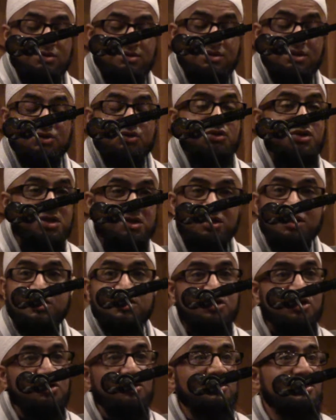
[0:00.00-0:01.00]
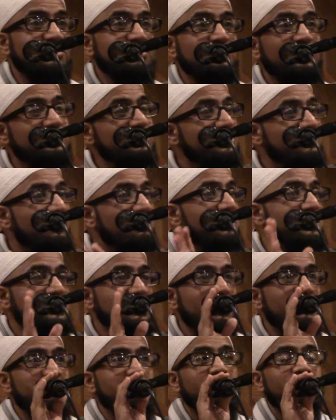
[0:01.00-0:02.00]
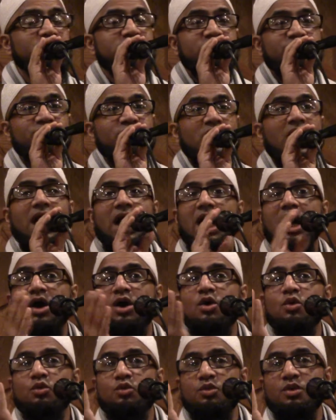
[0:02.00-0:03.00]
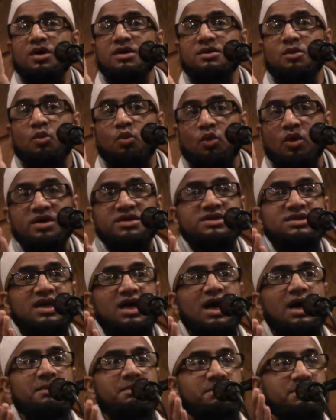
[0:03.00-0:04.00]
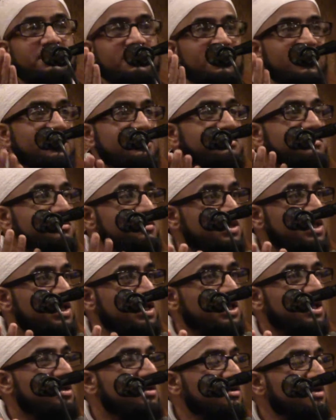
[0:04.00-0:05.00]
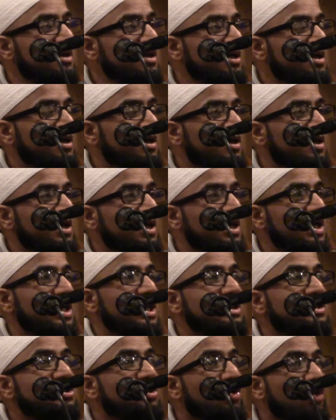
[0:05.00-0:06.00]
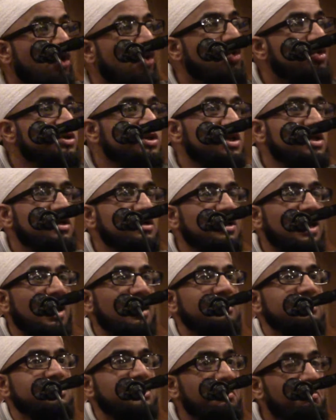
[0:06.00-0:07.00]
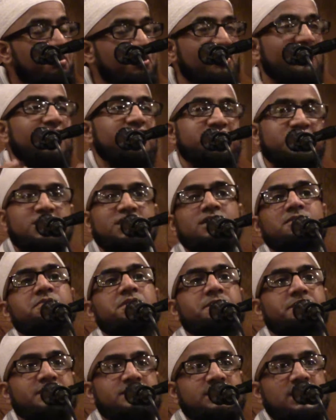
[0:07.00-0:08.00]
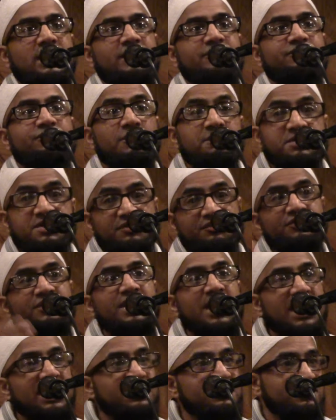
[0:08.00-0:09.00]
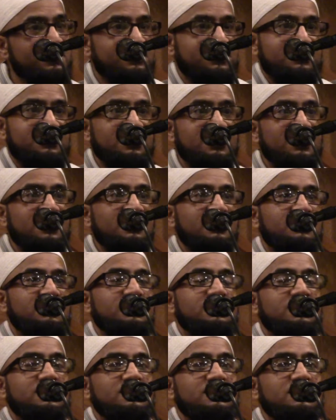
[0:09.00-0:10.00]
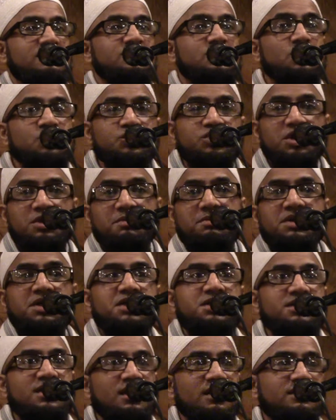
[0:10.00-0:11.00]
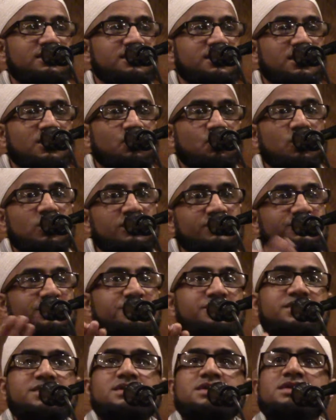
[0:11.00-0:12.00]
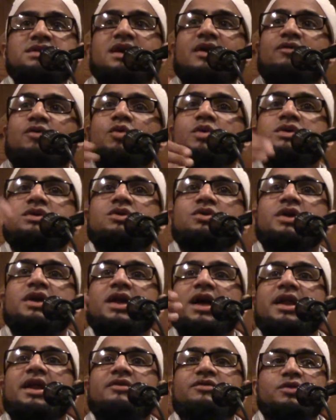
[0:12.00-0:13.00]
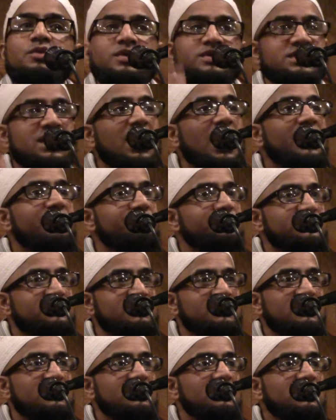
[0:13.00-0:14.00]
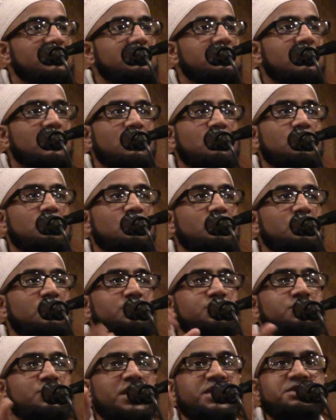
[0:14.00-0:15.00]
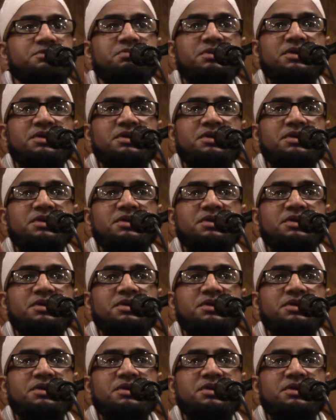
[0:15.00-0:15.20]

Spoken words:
this research done on this, not just from Islamic point of view, how WhatsApp is really, it's causing depression in people's life from different angles. Social media, one of the reasons is everyone's looking at everyone's lives. Oh, you ate